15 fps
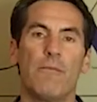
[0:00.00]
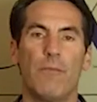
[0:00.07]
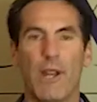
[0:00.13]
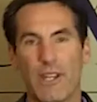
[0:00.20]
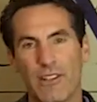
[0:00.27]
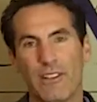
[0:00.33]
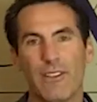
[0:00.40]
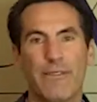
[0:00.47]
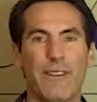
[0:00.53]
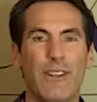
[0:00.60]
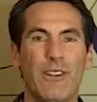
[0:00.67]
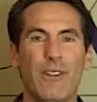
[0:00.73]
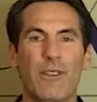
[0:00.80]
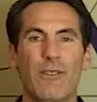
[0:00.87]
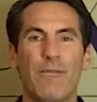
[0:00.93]
Michael
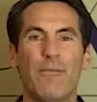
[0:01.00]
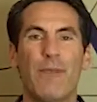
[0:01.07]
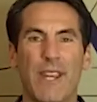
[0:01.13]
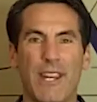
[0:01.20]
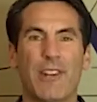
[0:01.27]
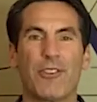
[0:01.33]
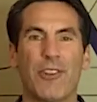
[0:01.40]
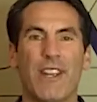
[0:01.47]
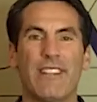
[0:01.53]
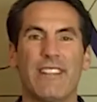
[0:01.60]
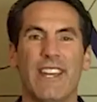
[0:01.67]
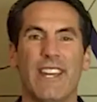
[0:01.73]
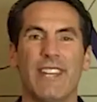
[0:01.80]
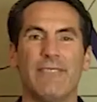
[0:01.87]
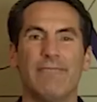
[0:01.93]
LaFido, make it a great day.